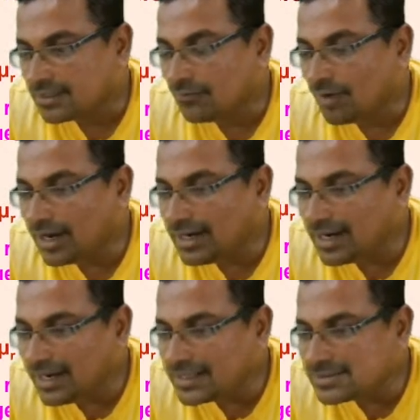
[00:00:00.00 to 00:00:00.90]
The white
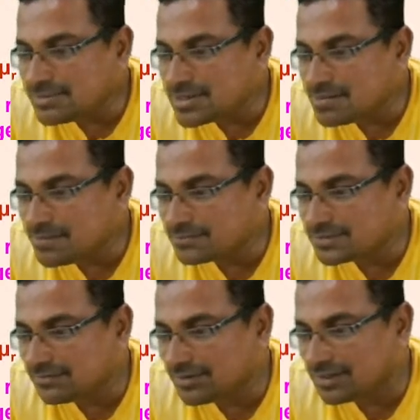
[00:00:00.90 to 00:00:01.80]
light is made up of
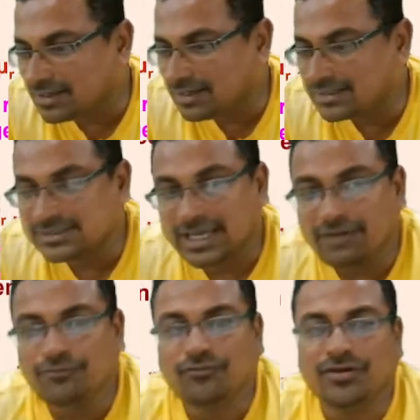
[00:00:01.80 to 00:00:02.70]
seven colors.
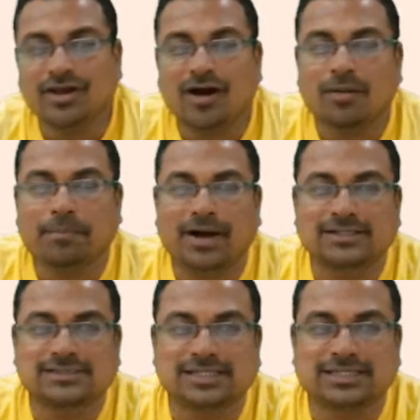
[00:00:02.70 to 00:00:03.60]
If we are
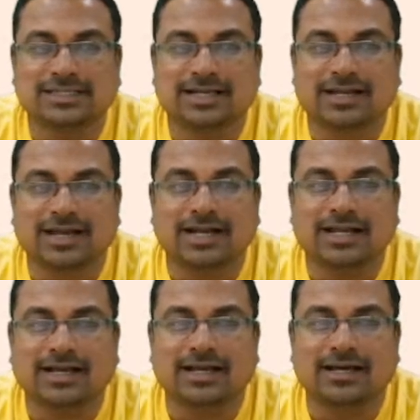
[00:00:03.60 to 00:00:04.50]
passing the
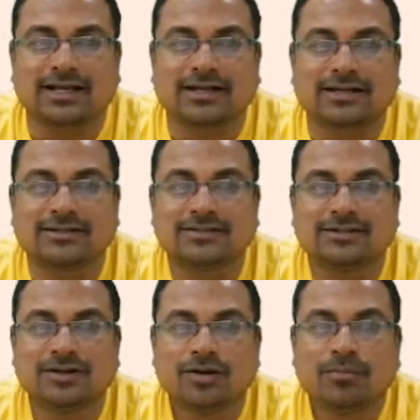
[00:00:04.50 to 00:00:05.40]
red color,
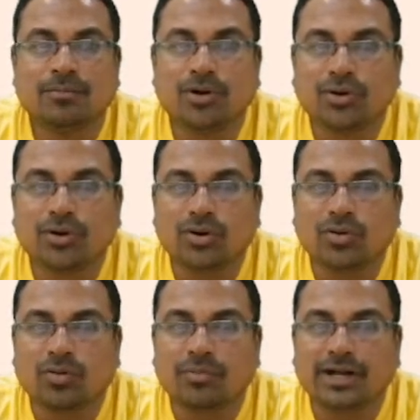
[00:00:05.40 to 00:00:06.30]

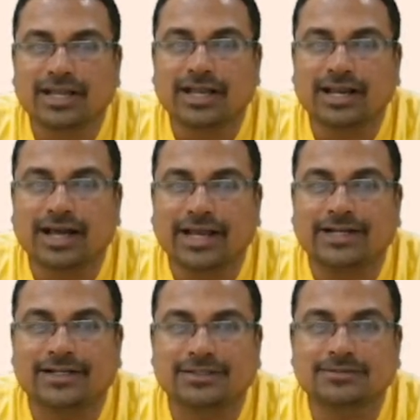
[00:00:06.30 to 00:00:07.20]
monochromatic
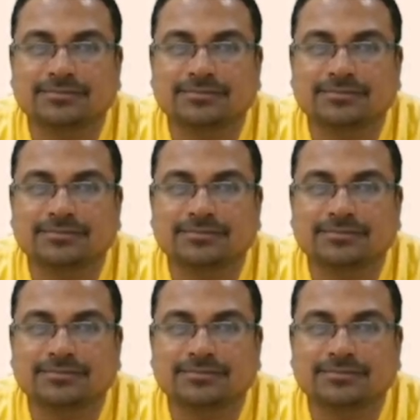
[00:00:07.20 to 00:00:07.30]
light